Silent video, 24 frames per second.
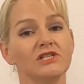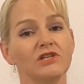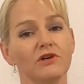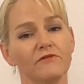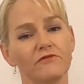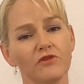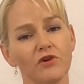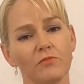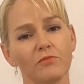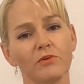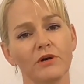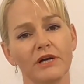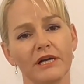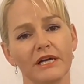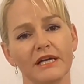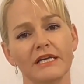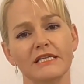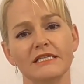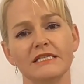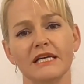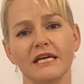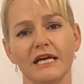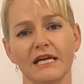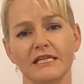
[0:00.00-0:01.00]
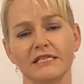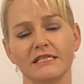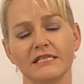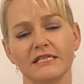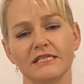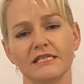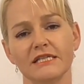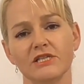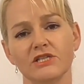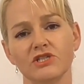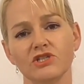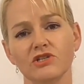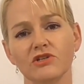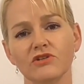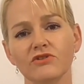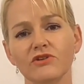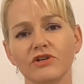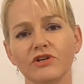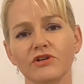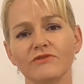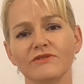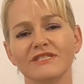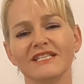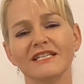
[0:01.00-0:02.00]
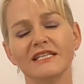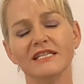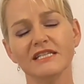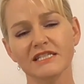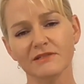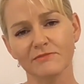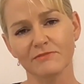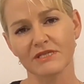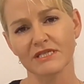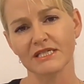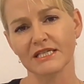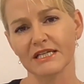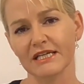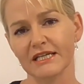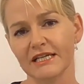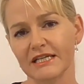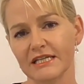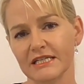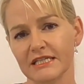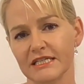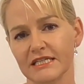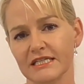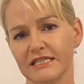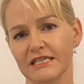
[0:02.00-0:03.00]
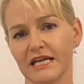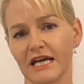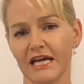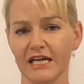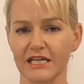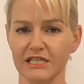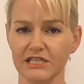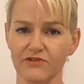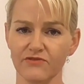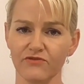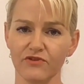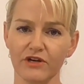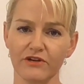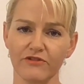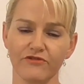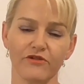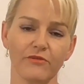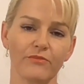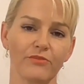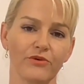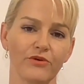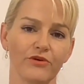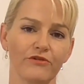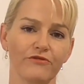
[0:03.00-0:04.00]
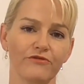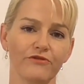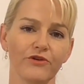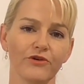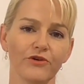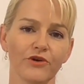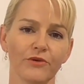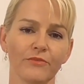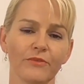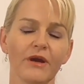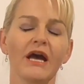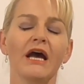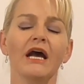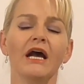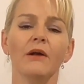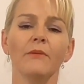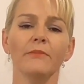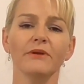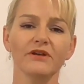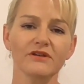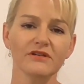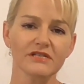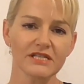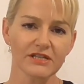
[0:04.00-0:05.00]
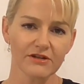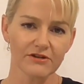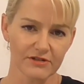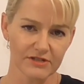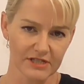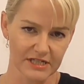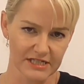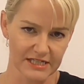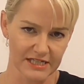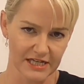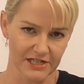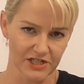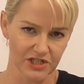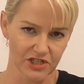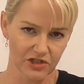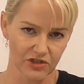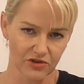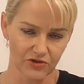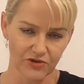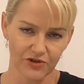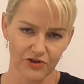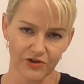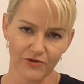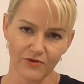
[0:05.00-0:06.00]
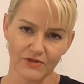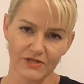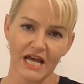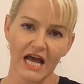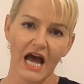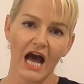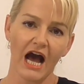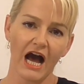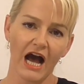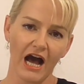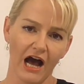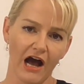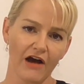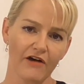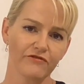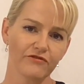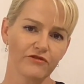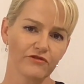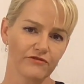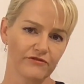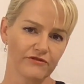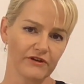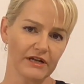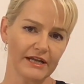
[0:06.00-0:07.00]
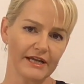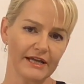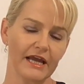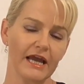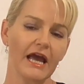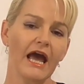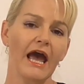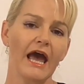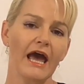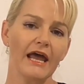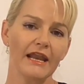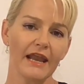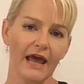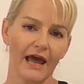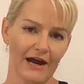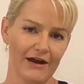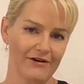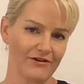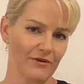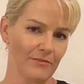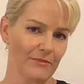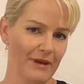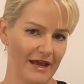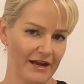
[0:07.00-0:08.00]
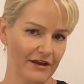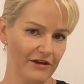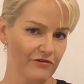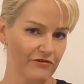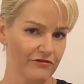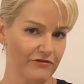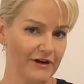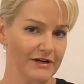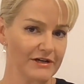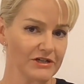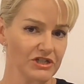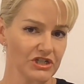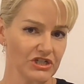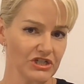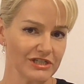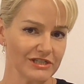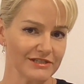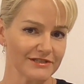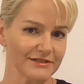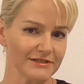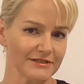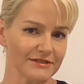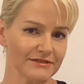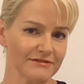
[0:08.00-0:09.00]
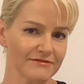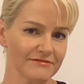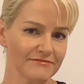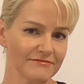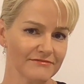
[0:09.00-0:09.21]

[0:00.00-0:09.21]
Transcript: So, if your product contains essential oils, it is misleading to say it's free from perfume because those essential oils are fulfilling an aromatic function.